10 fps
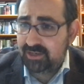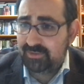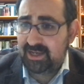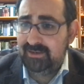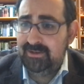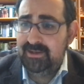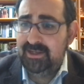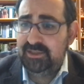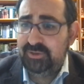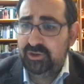think about it,
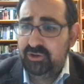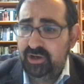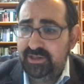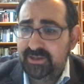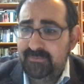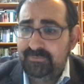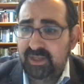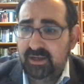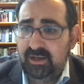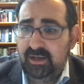it's because
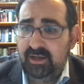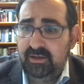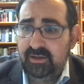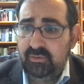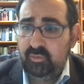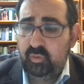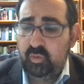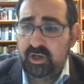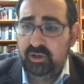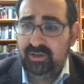uh,
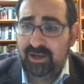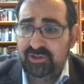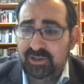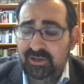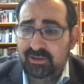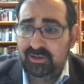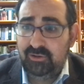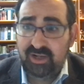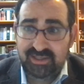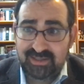when you're allowed to
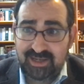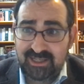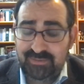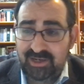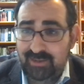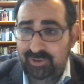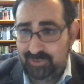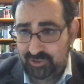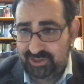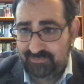criticize but not
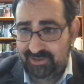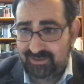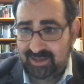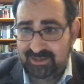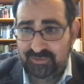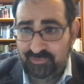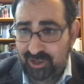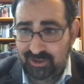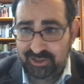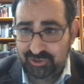promote something that is
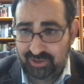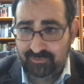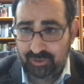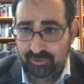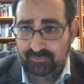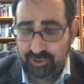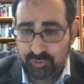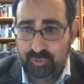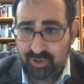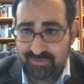very straightforward
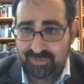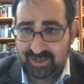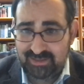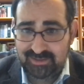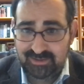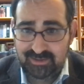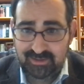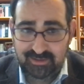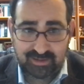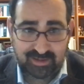viewpoint based
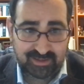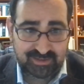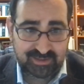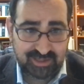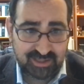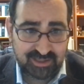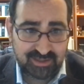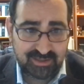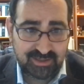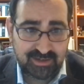uh,
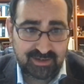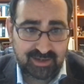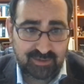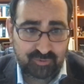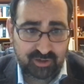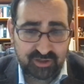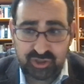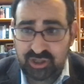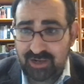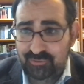distinctions. And we're
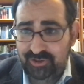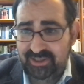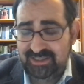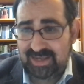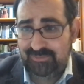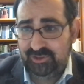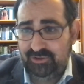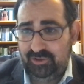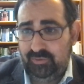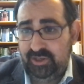generally
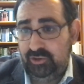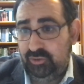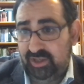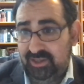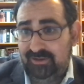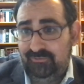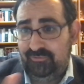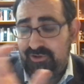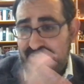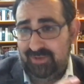skeptical when you're doing the
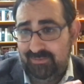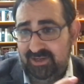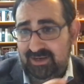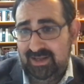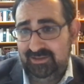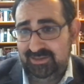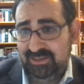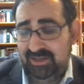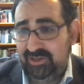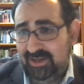First Amendment
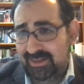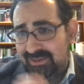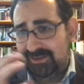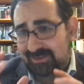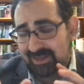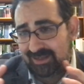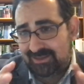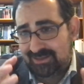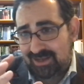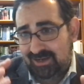analysis of it. And I think that
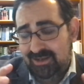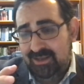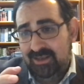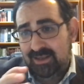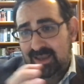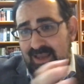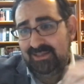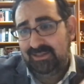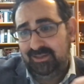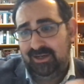that gets kind of
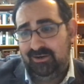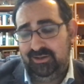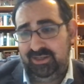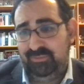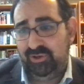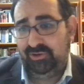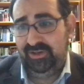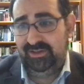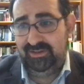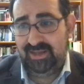ancillarily
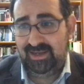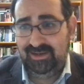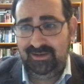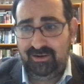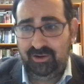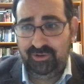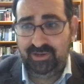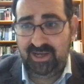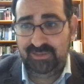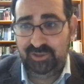pulled into that. Are
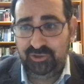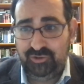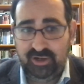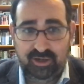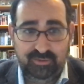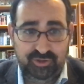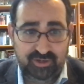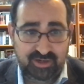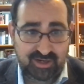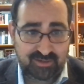the lines being drawn
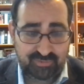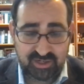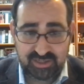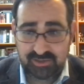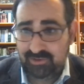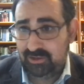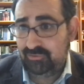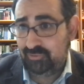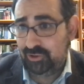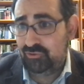arbitrary and capricious when
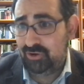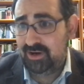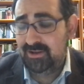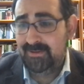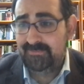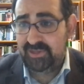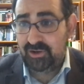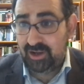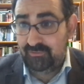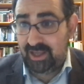a, when a court,
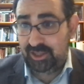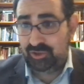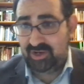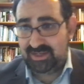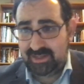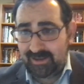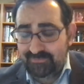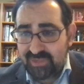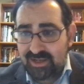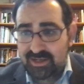you know, evaluates
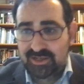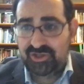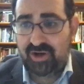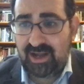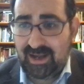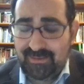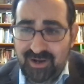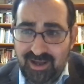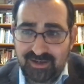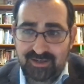that? So I,
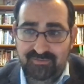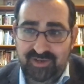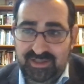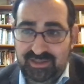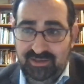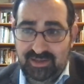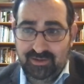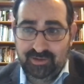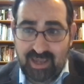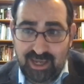I'm not convinced that
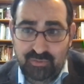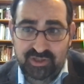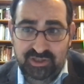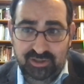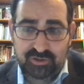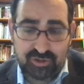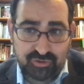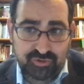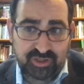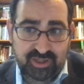the language they're
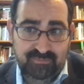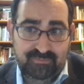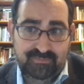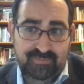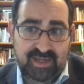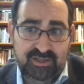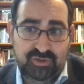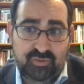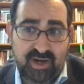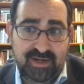using
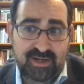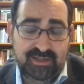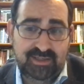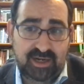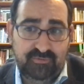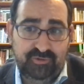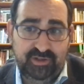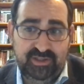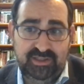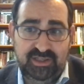makes quite as
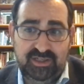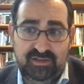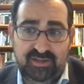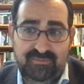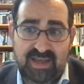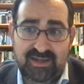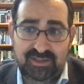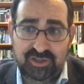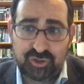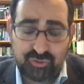careful a distinction that
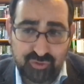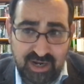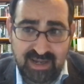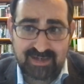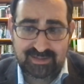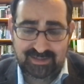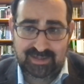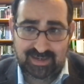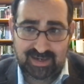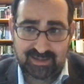Max is trying
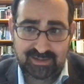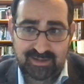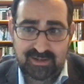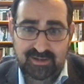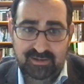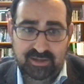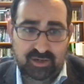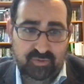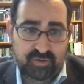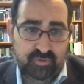to get at.
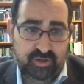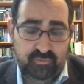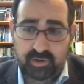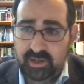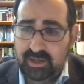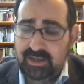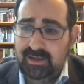You know, when when, when